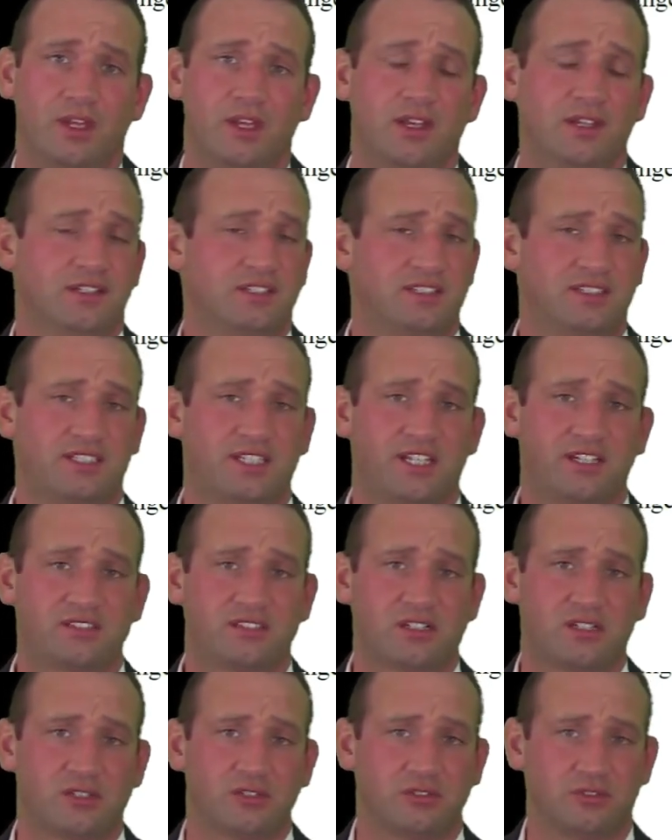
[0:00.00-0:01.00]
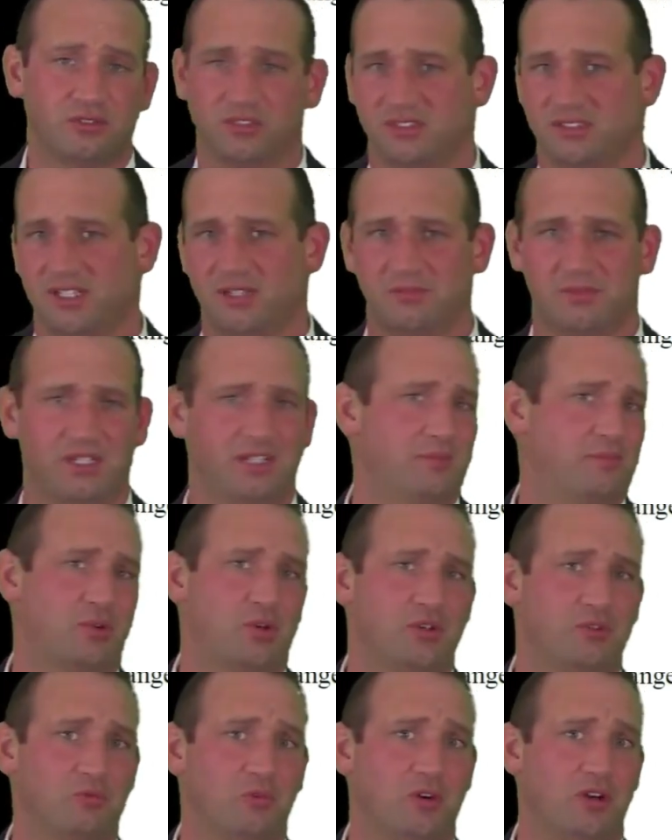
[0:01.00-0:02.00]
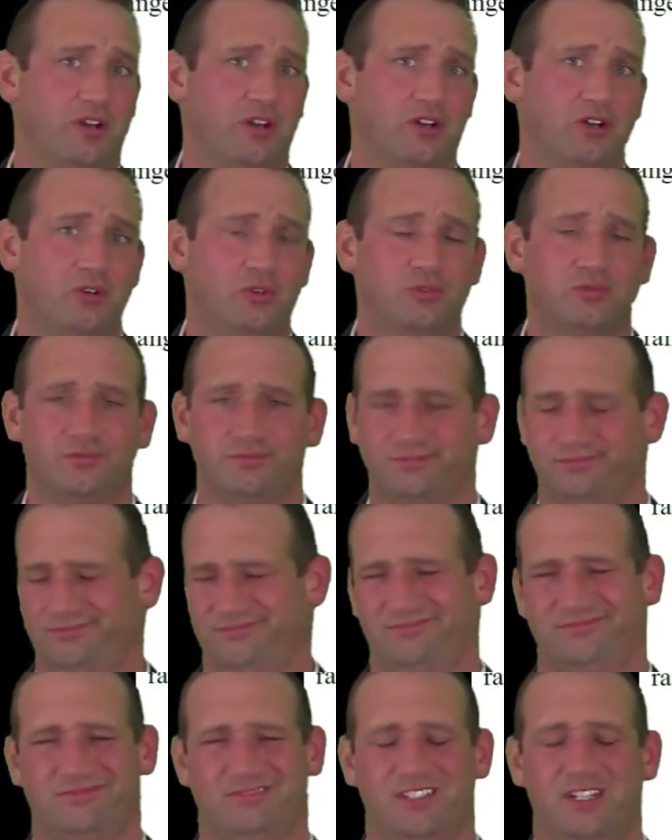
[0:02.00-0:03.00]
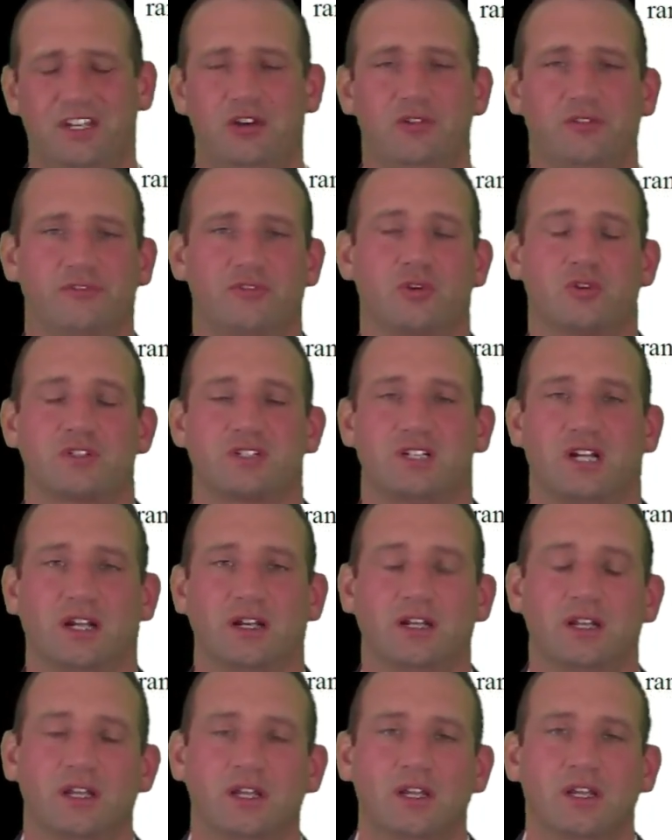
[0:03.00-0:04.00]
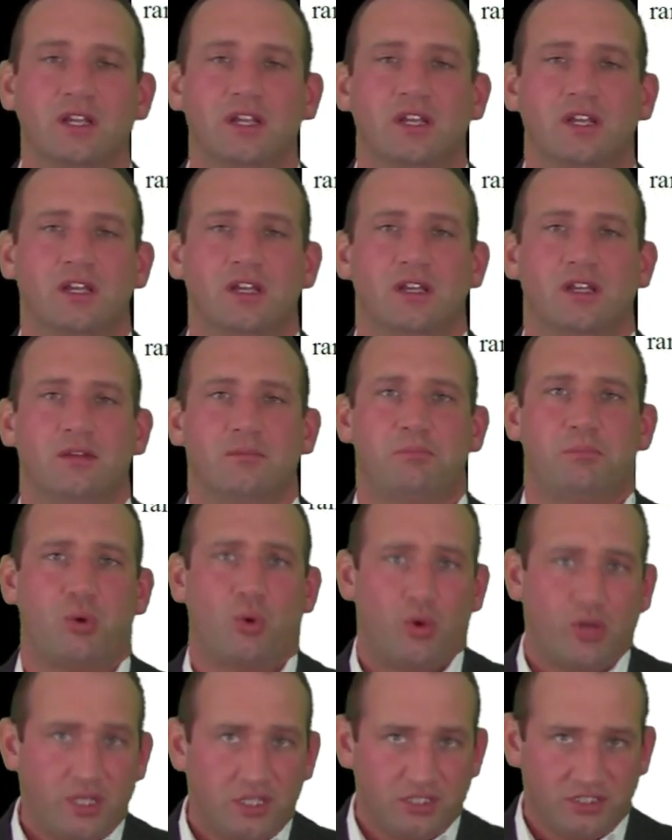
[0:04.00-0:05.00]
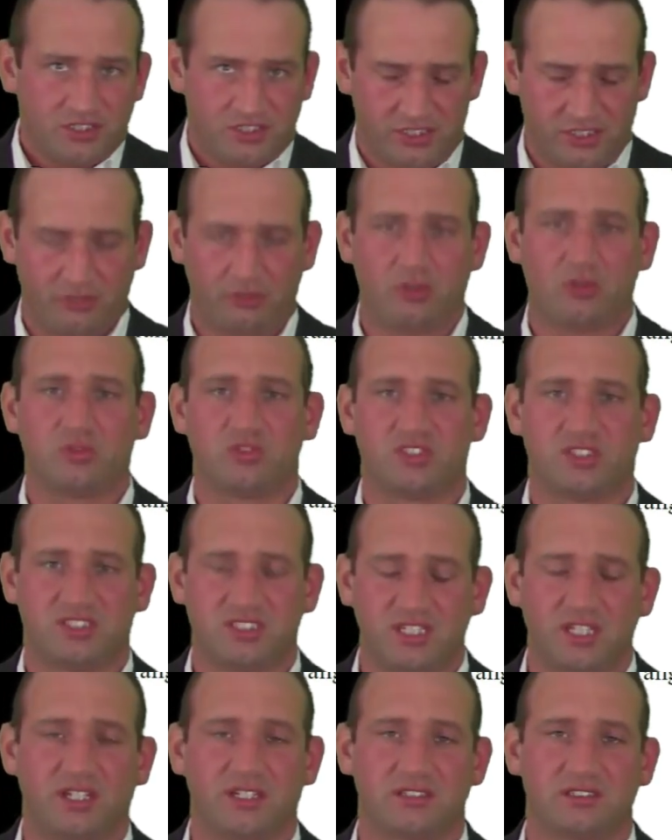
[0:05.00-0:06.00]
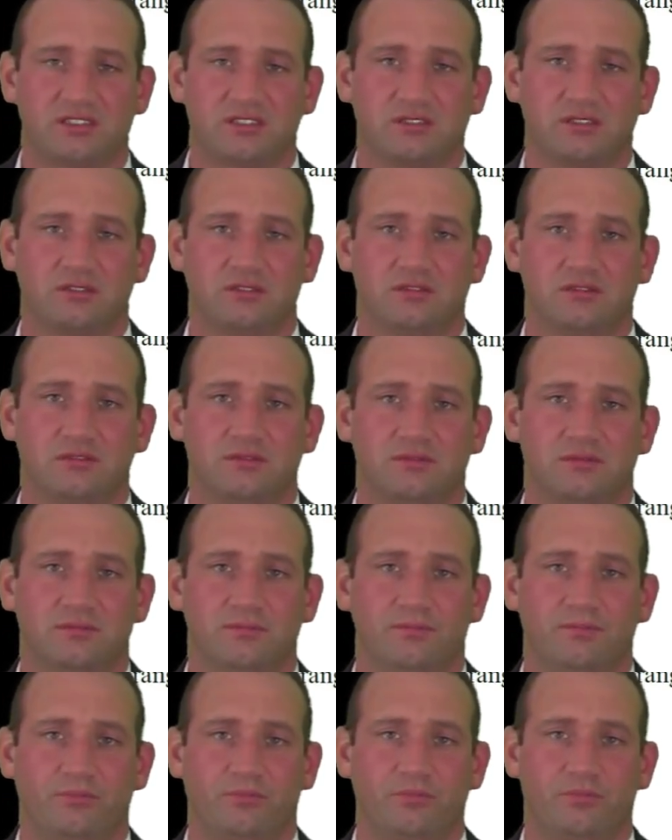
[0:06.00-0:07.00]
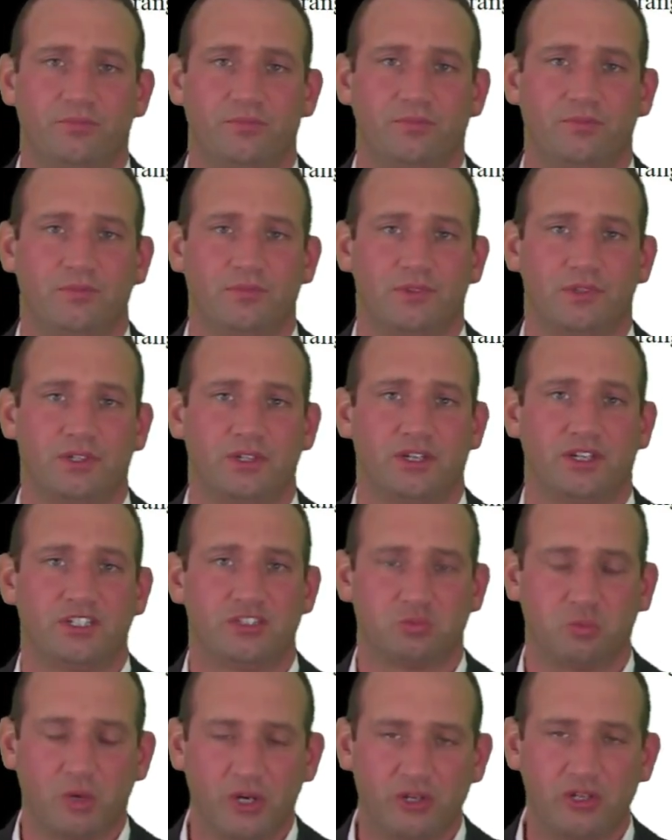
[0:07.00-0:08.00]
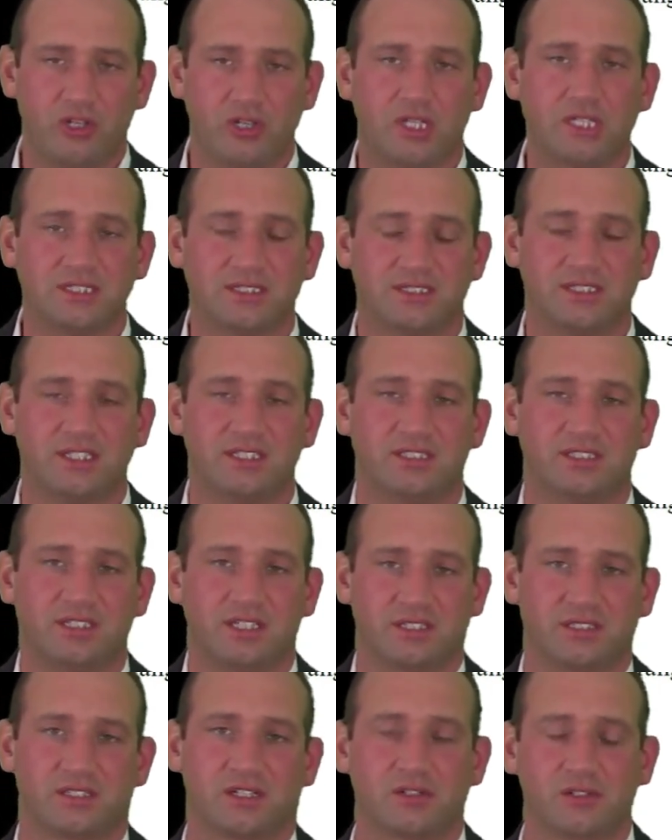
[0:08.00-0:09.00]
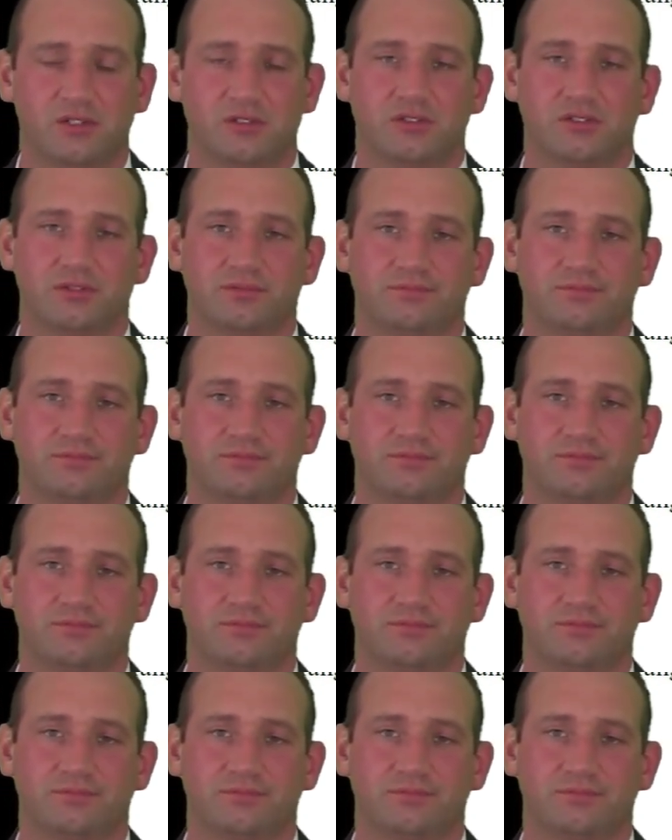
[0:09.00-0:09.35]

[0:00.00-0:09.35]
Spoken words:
6 clues, does that mean a .10? No, of course not. .06 is where you can see 6 clues.